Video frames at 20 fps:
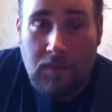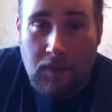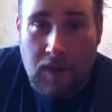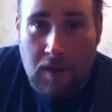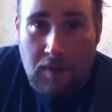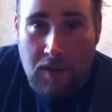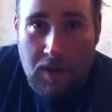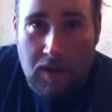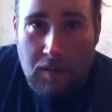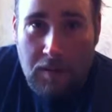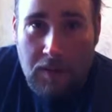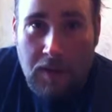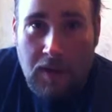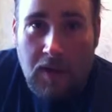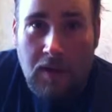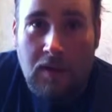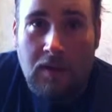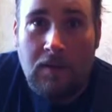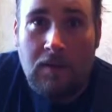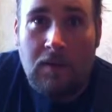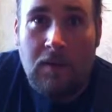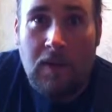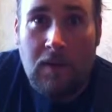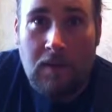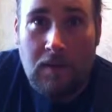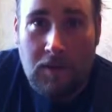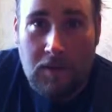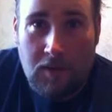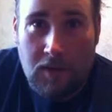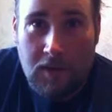grab a cup of tea,
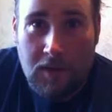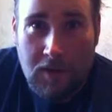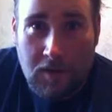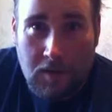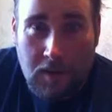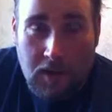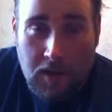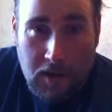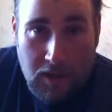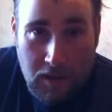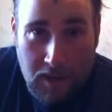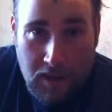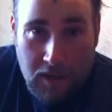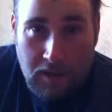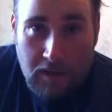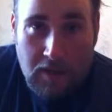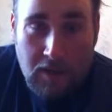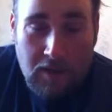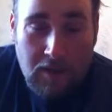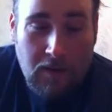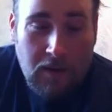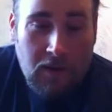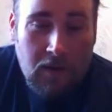and just listen to what I got to tell you.